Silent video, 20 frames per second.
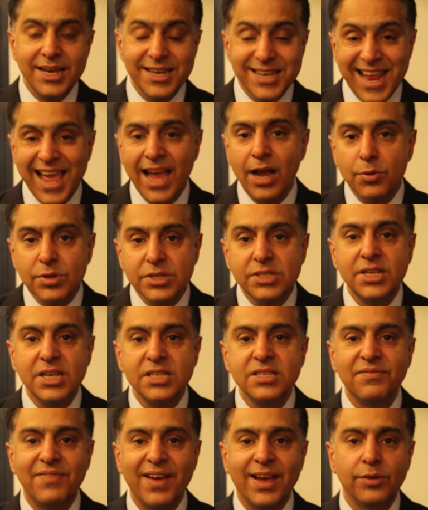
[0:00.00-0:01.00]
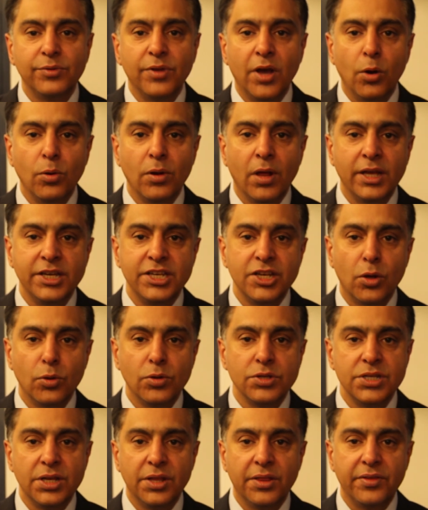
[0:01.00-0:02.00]
Now has disavowed the whole
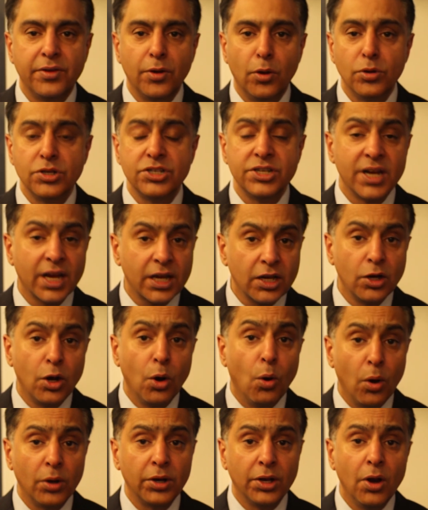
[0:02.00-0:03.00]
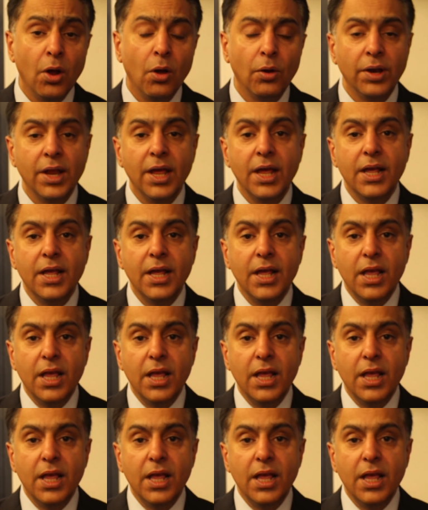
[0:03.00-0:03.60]
ideology and theology, and I could go on and on.